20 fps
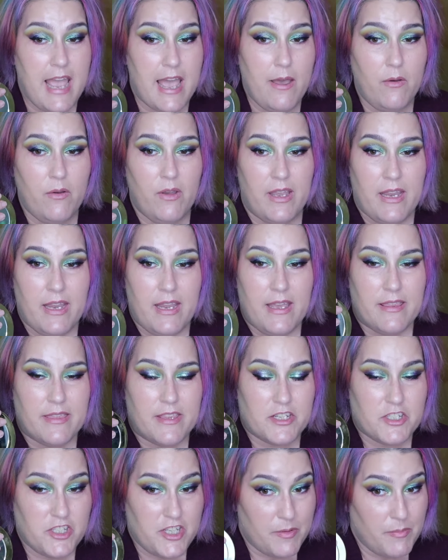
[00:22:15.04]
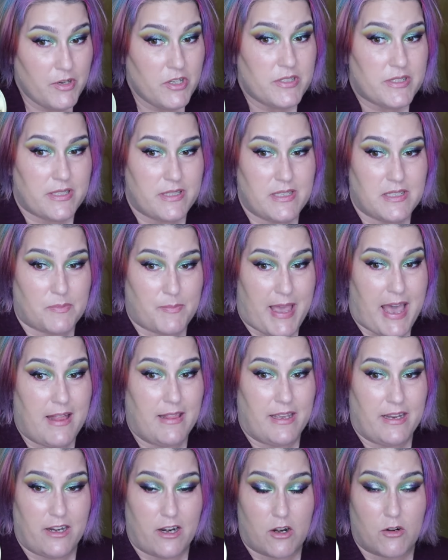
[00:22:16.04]
Now, the shimmers in this
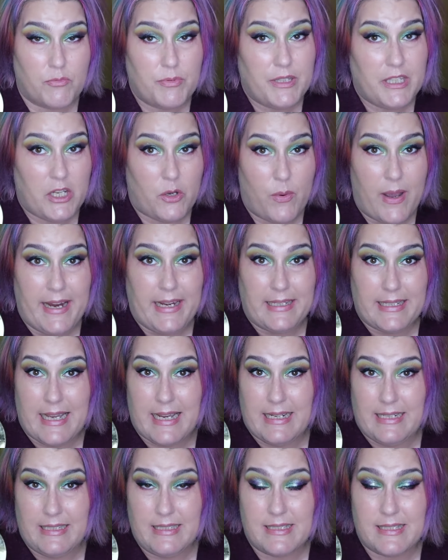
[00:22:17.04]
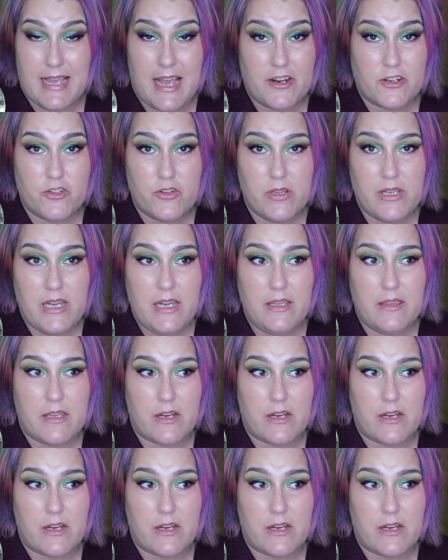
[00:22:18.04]
palette are really quite nice, actually.